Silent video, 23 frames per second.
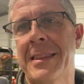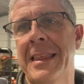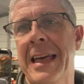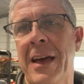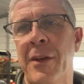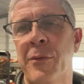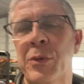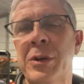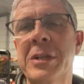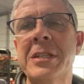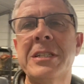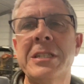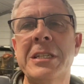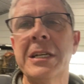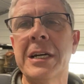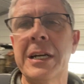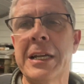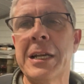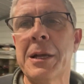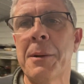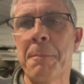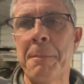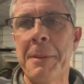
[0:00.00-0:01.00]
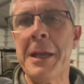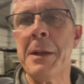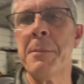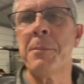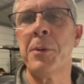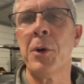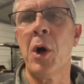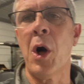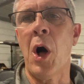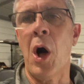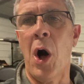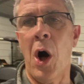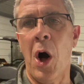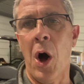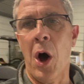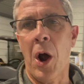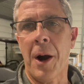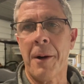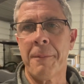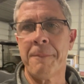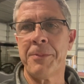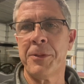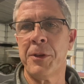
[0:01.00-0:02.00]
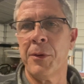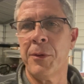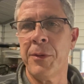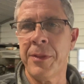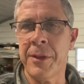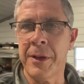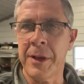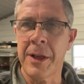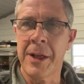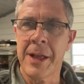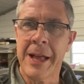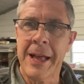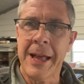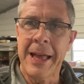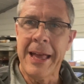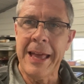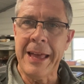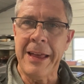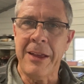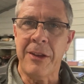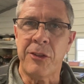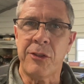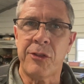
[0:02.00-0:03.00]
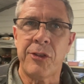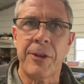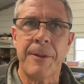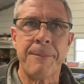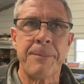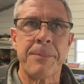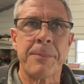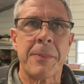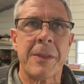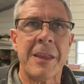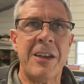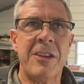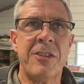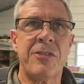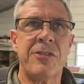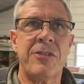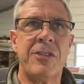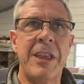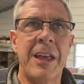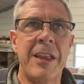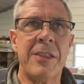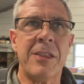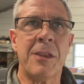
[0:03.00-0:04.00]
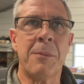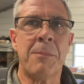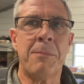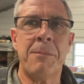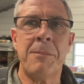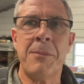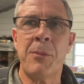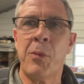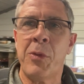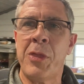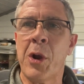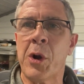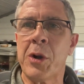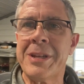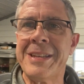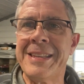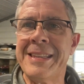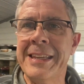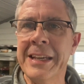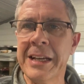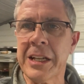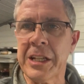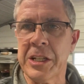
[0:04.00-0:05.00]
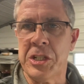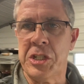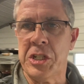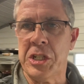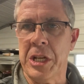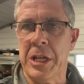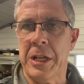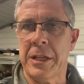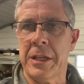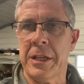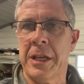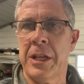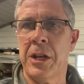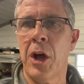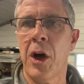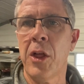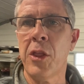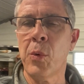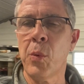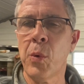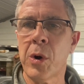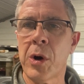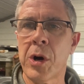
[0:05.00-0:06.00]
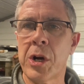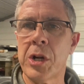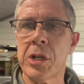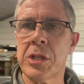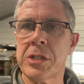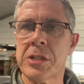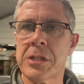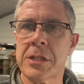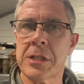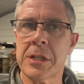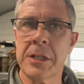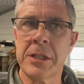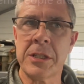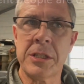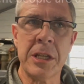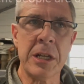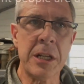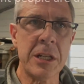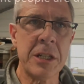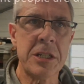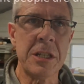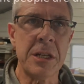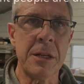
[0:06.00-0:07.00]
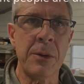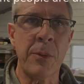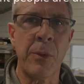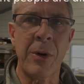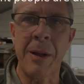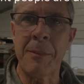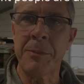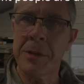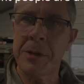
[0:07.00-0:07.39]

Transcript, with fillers: that resilient people are is is that the, they're diligent. In other words, diligent. When I'm